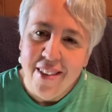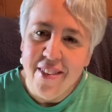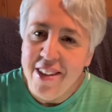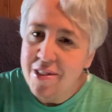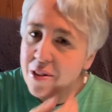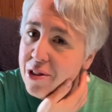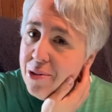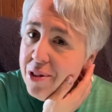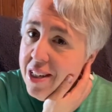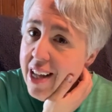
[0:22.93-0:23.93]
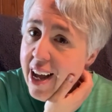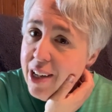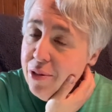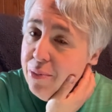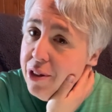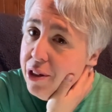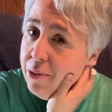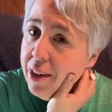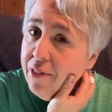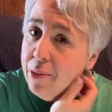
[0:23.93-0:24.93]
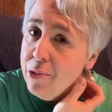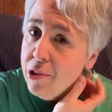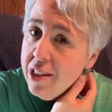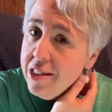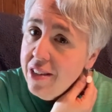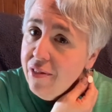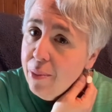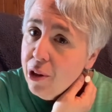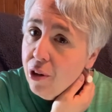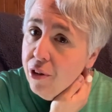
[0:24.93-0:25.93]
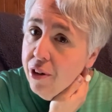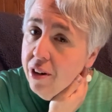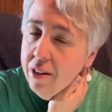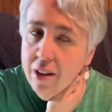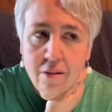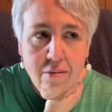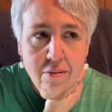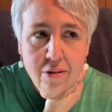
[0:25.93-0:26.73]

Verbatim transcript: These are the Tuesday tags we've been doing from Tracy, from a girl on, no,